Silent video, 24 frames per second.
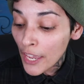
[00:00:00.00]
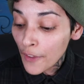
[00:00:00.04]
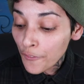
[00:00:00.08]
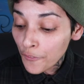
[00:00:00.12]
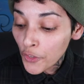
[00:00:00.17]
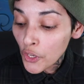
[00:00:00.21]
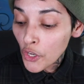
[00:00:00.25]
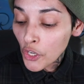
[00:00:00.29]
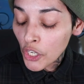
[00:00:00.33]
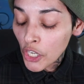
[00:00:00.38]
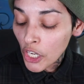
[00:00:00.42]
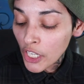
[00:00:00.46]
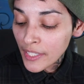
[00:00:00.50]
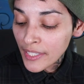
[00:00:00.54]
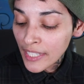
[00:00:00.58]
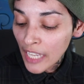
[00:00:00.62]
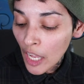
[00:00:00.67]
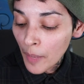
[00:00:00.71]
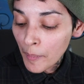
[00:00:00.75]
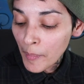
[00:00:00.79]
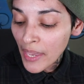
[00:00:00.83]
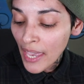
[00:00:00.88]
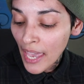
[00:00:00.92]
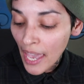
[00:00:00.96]
If you could
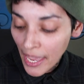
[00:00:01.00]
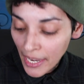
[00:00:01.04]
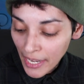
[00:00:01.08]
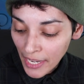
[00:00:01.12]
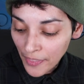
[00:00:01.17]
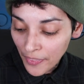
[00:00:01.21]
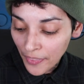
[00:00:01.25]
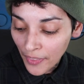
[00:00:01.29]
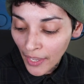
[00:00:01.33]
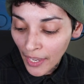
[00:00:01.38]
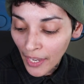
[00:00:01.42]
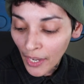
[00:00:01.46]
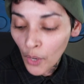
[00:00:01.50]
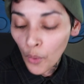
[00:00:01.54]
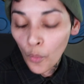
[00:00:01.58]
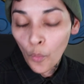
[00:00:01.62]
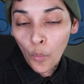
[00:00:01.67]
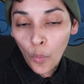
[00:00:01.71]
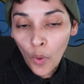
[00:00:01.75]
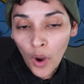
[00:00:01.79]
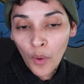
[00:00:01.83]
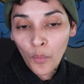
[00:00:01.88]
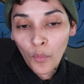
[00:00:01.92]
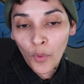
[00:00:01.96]
tell me
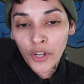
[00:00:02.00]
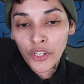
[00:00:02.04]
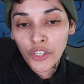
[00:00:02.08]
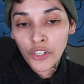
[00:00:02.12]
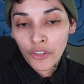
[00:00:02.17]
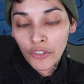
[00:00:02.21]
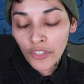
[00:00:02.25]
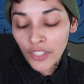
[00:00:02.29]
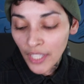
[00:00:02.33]
anything, what would you